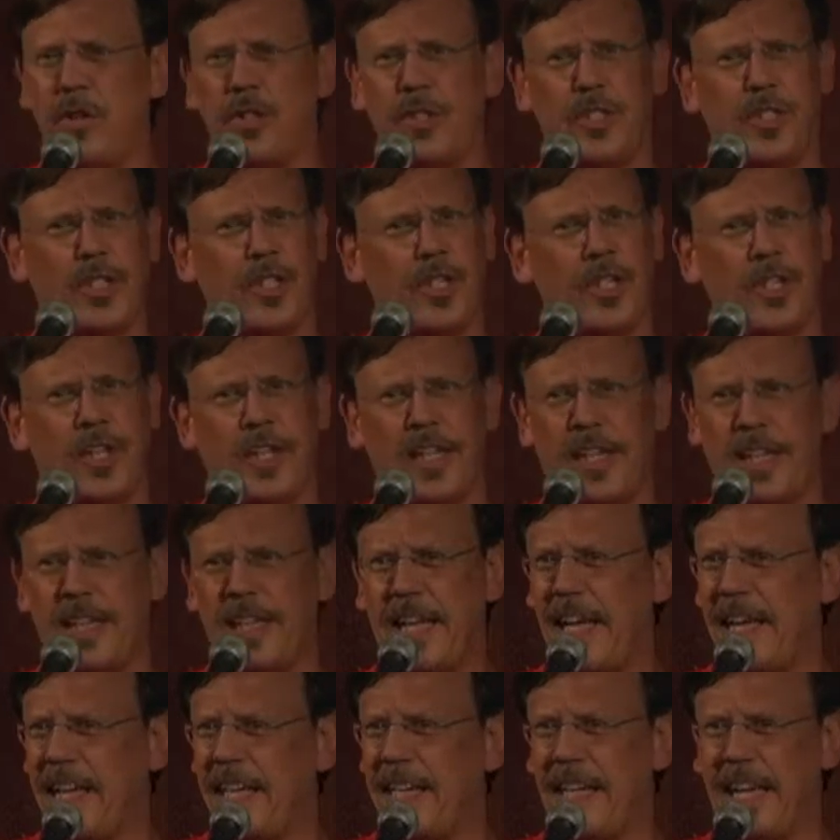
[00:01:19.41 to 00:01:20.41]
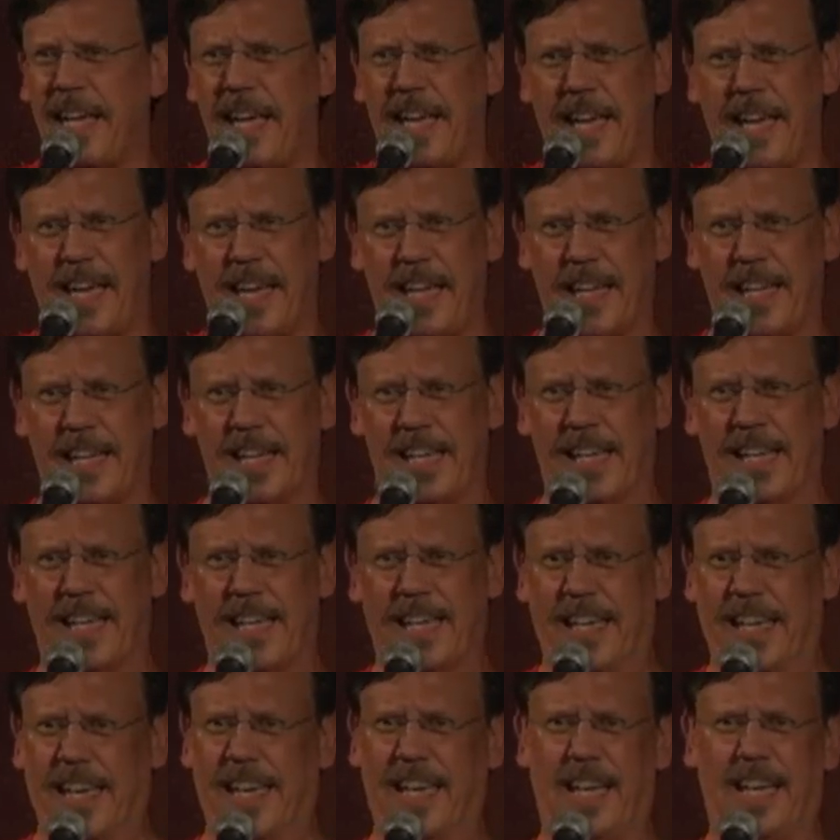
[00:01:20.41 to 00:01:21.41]
dirty that day.
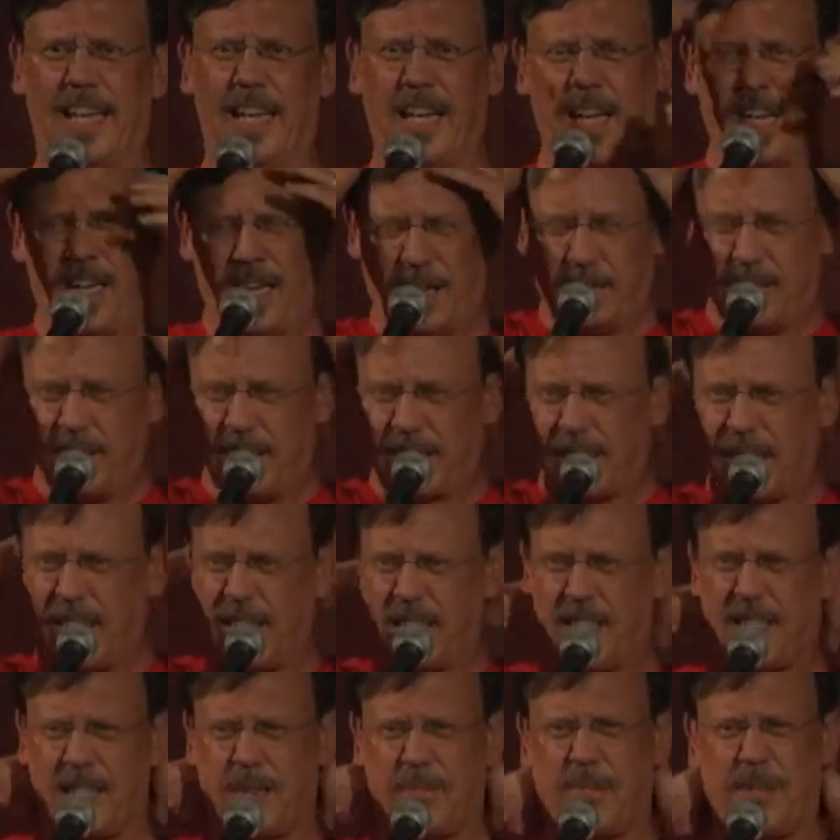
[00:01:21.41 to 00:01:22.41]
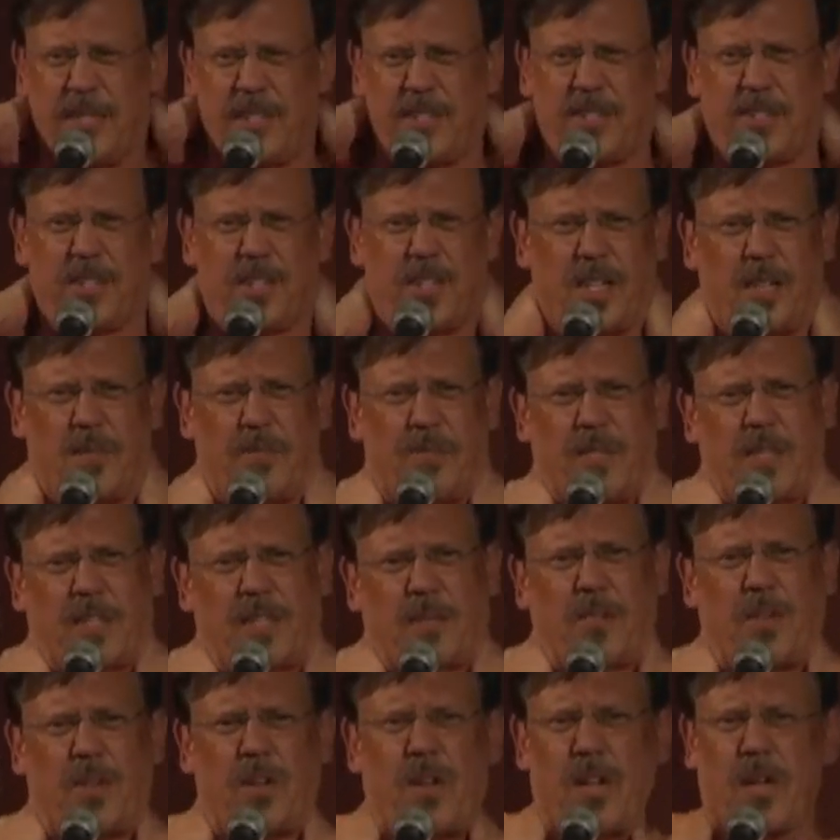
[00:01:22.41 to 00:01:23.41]
And it was a little bit dirty with
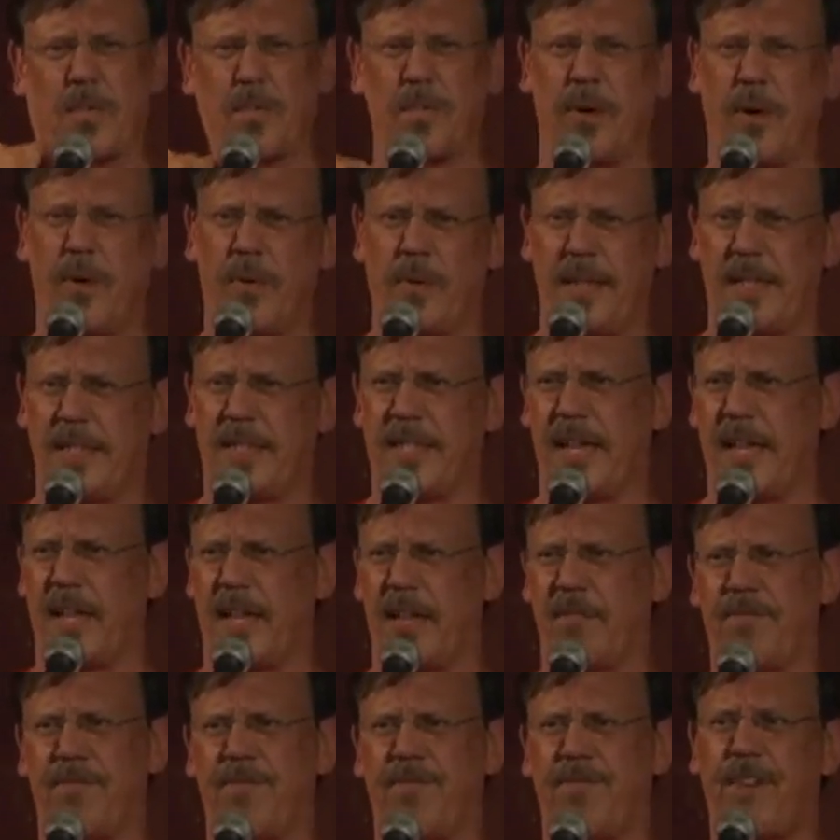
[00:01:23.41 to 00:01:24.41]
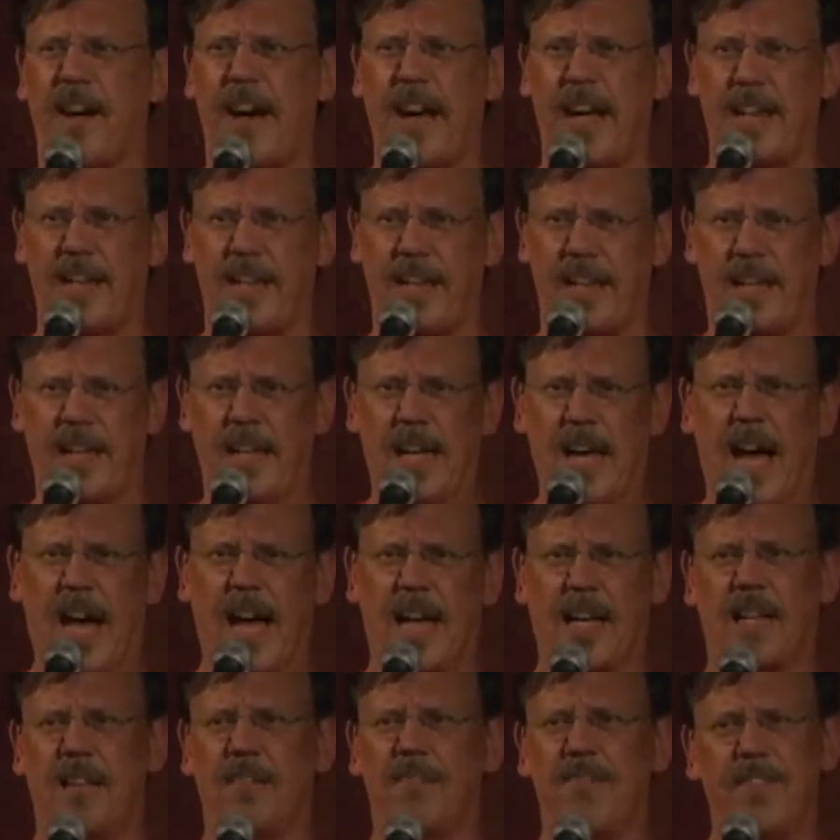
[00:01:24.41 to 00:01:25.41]
a long ponytail, and finally I
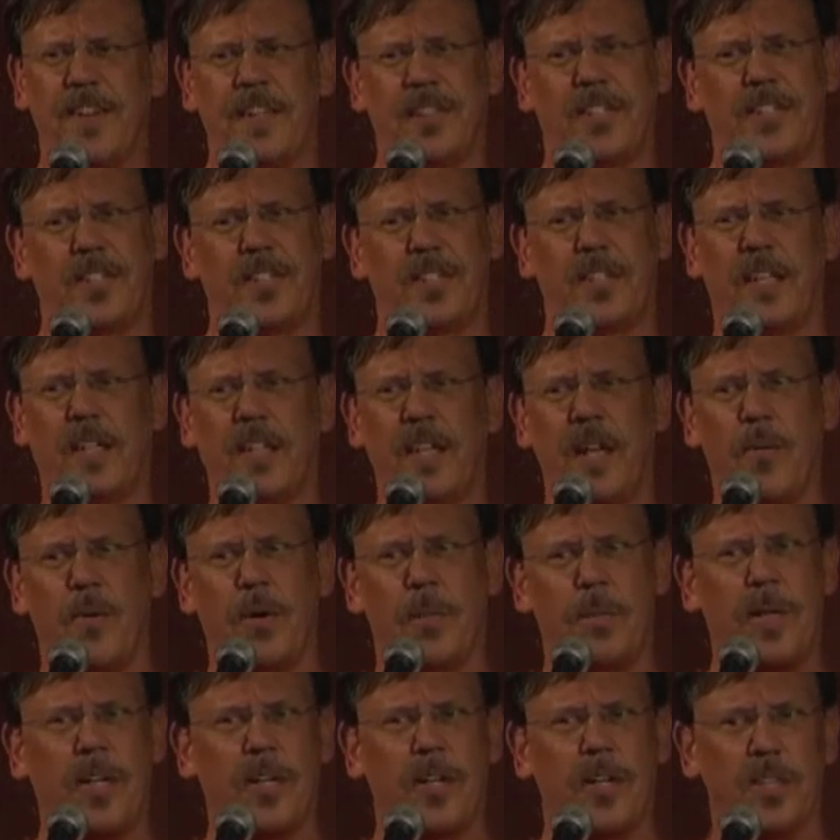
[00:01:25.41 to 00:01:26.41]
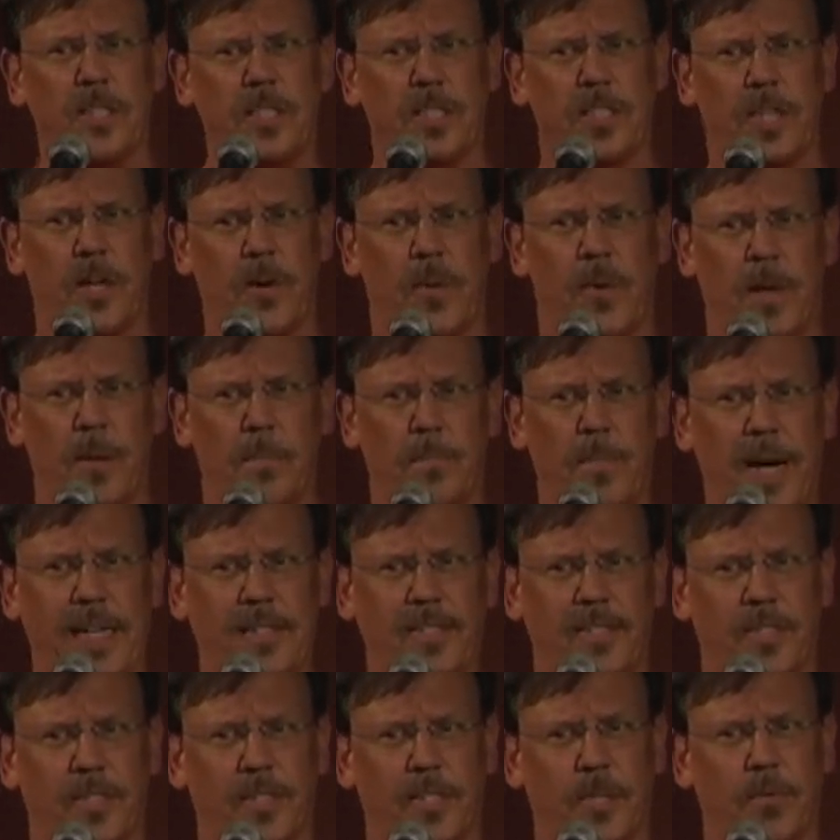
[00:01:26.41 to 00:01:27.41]
convinced her that it would be good to go on a
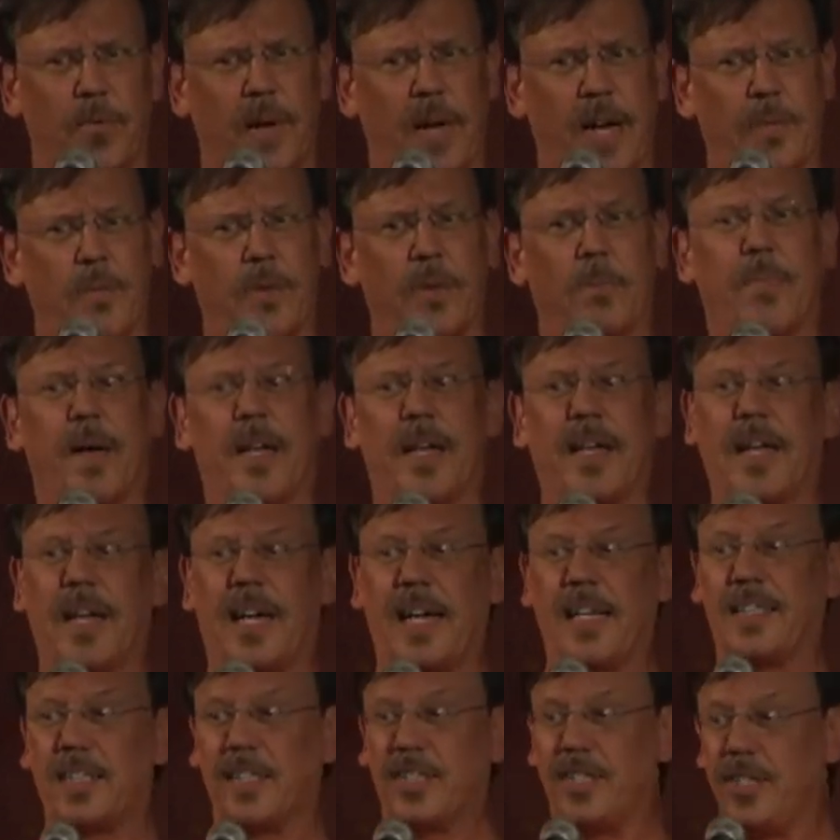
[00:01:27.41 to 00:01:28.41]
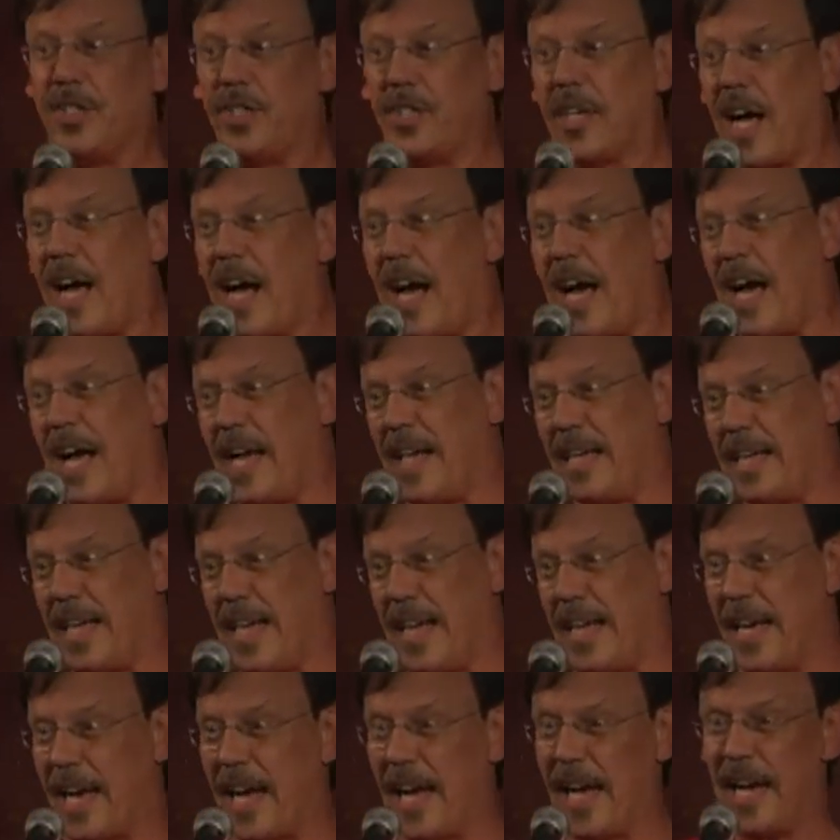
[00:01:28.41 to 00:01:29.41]
bicycle ride with my cousin John
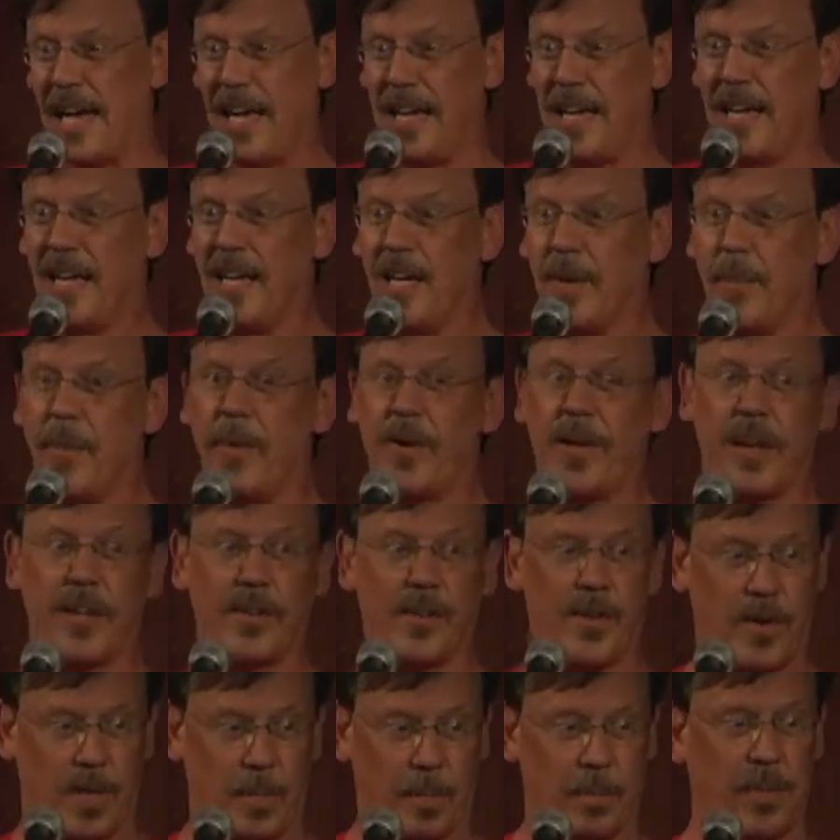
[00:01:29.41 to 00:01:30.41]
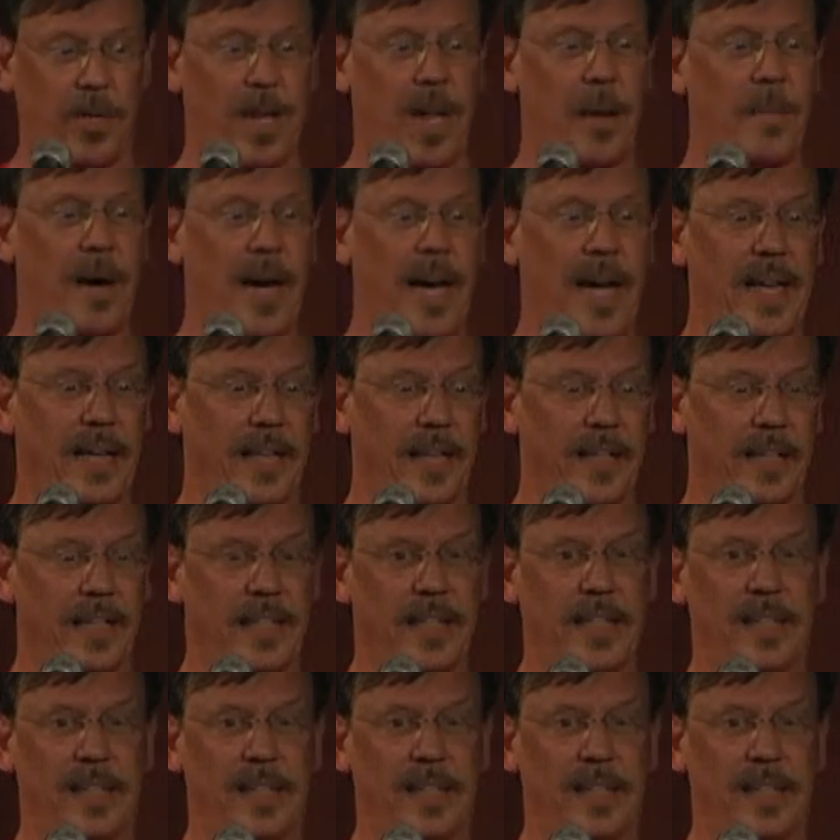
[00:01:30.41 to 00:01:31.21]
and I. We were going to go to Plum Island.